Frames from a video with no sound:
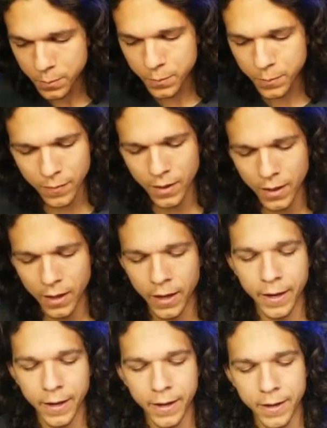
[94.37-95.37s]

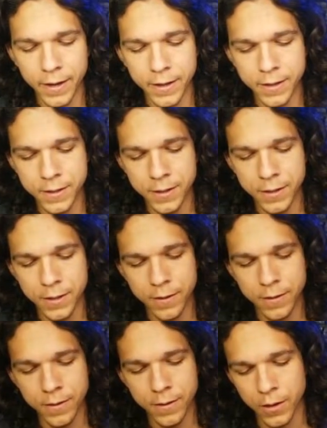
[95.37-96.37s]
and you
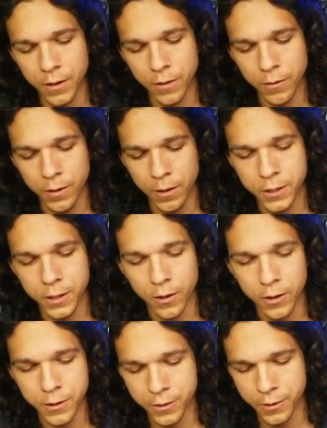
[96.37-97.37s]
can mount it onto
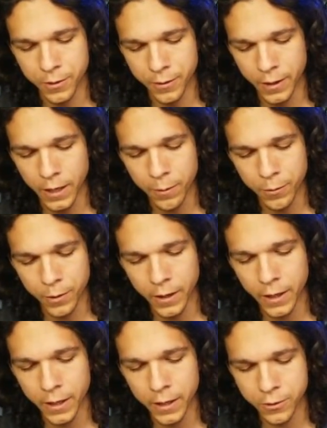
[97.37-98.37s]
your camera cage or your
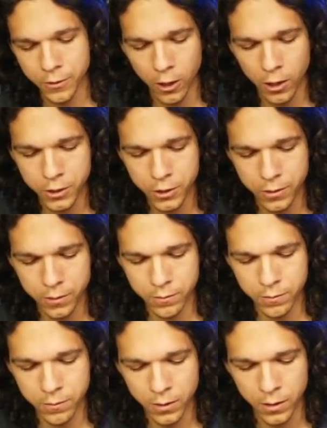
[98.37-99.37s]
hot shoe.
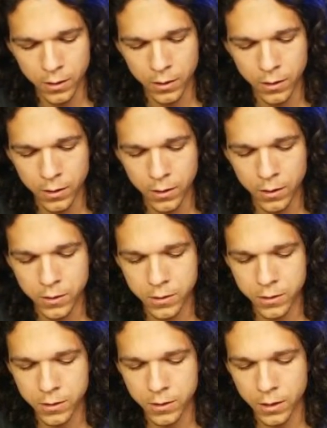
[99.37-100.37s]
Just like
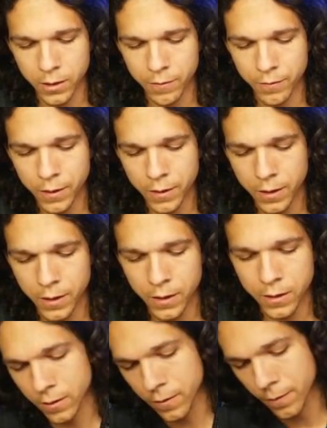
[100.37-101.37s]
very easy.
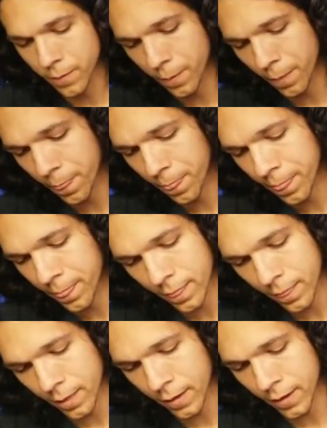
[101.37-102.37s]

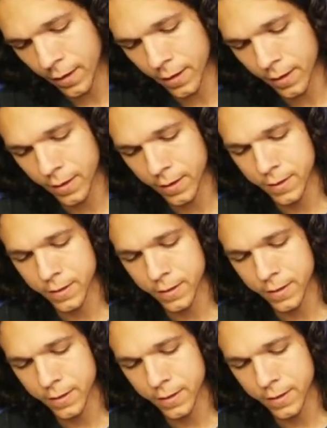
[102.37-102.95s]
And uh,